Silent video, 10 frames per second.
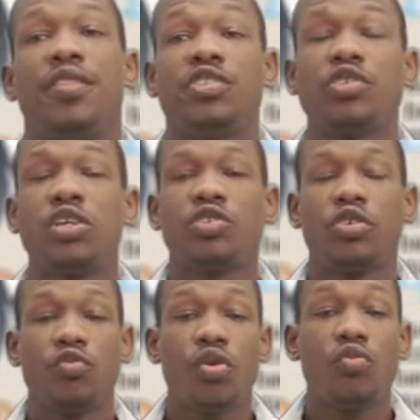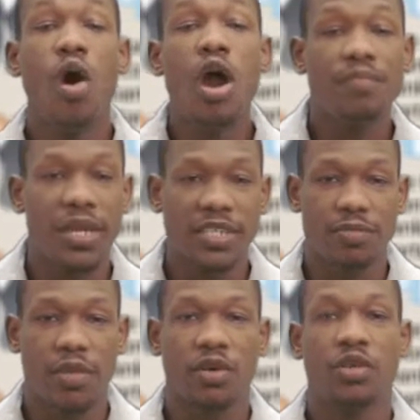There's also the reward-based
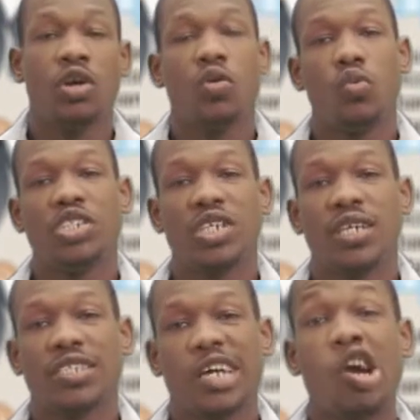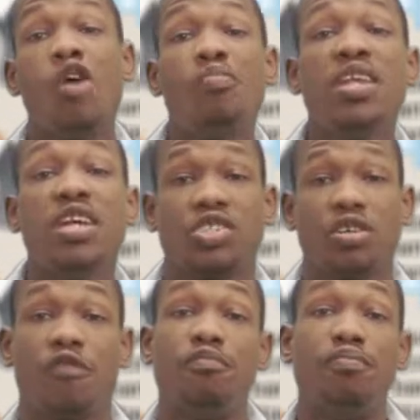method, which is a combination
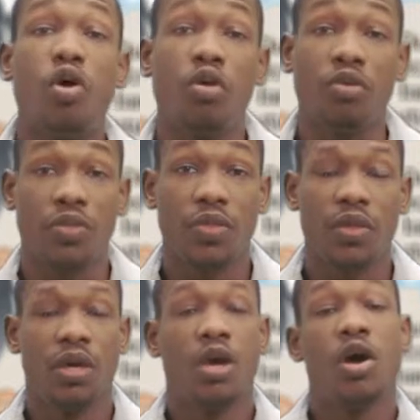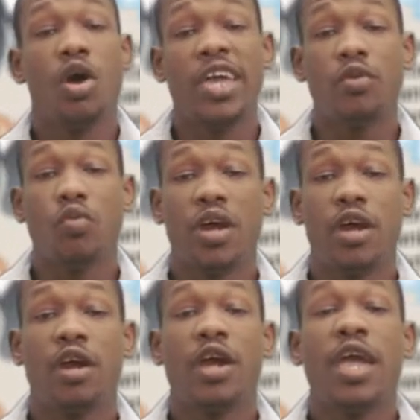of both, in
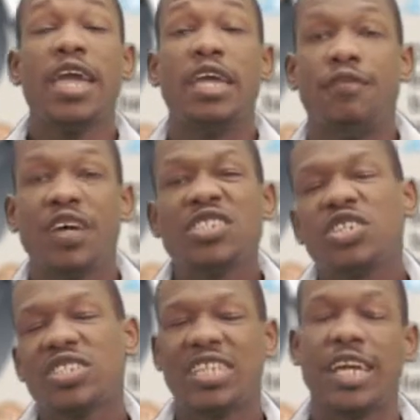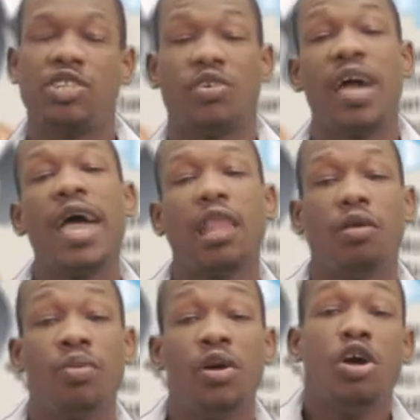where investors get to
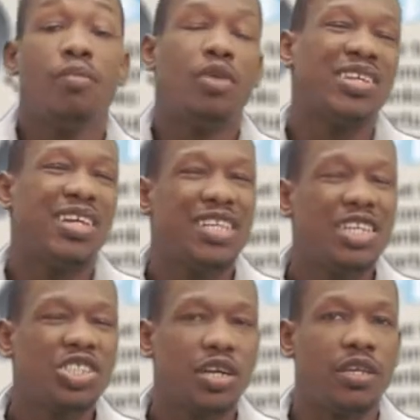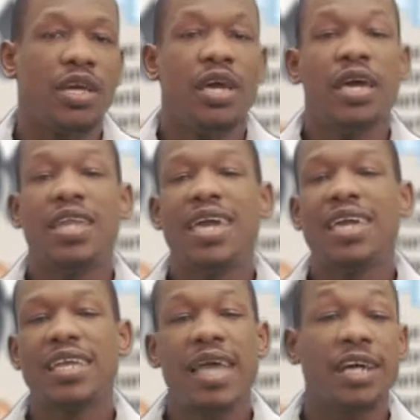help, but in addition, they
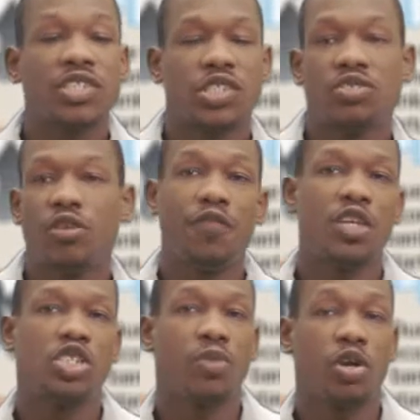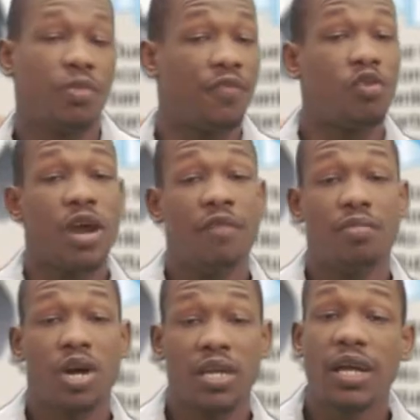get access to the finished product before
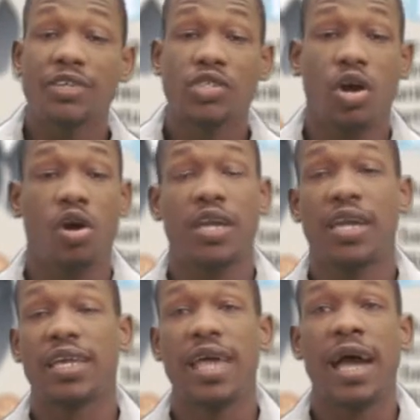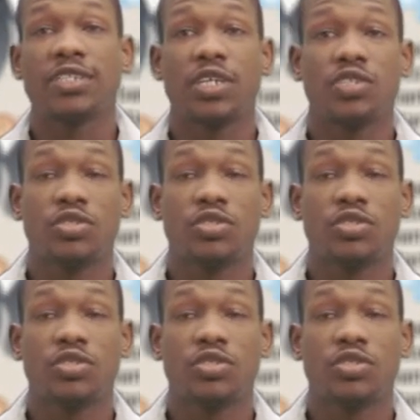everybody else, or they get access